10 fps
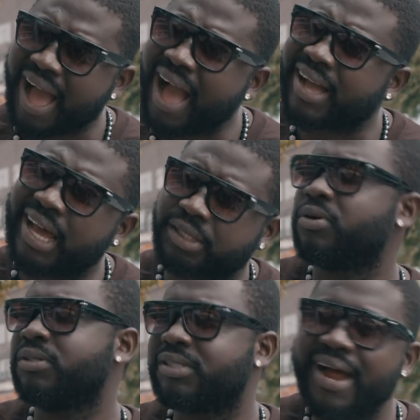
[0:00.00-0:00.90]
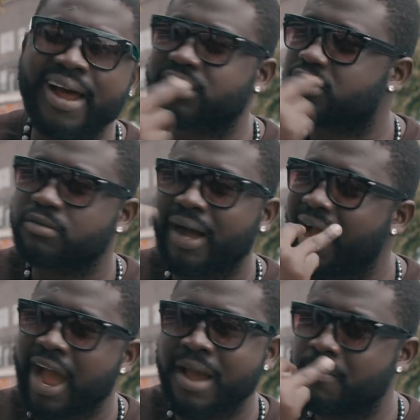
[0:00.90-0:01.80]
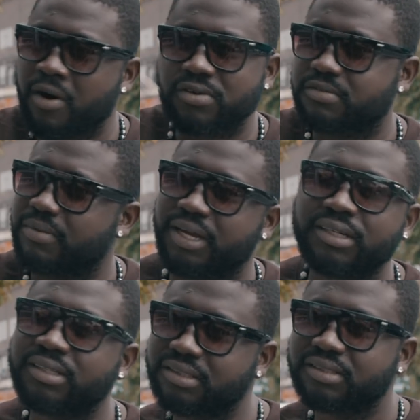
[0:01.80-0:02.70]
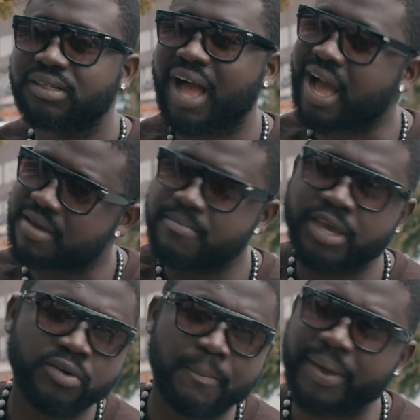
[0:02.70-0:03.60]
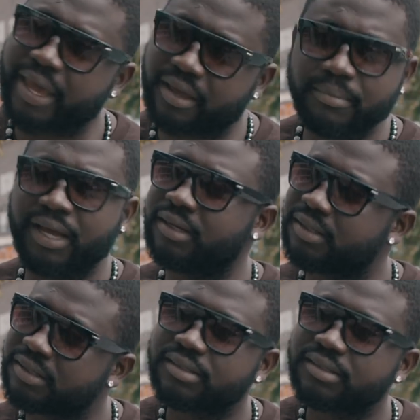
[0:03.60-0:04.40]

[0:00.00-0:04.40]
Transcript: I got contacts to my eyeballs, man. I can make you big, man.